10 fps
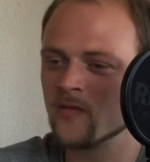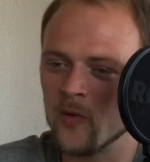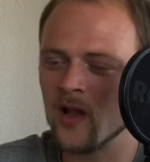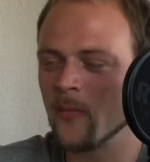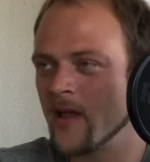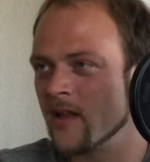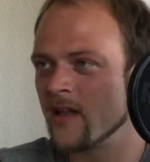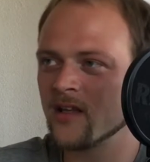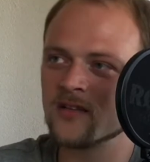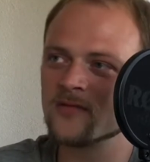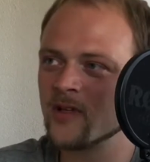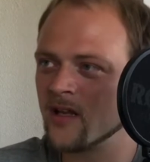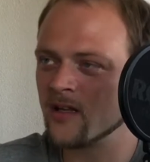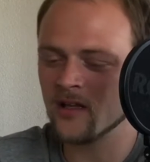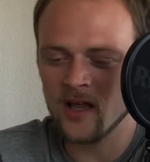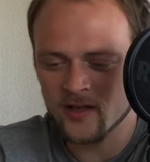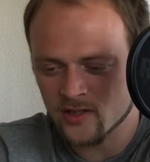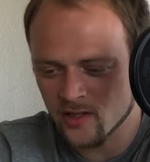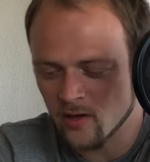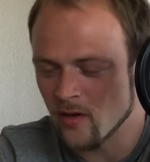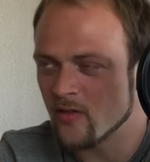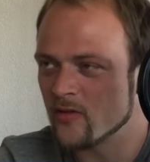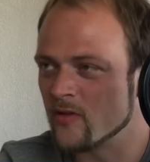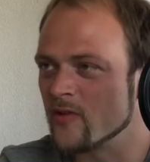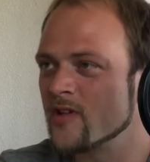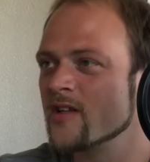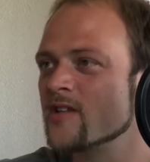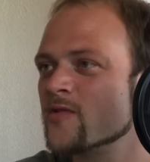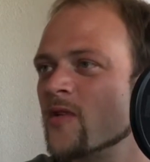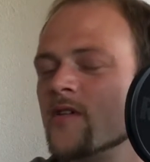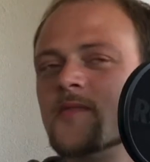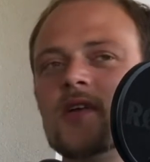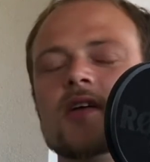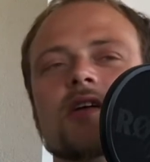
while I'm editing, actually going through the routine as well.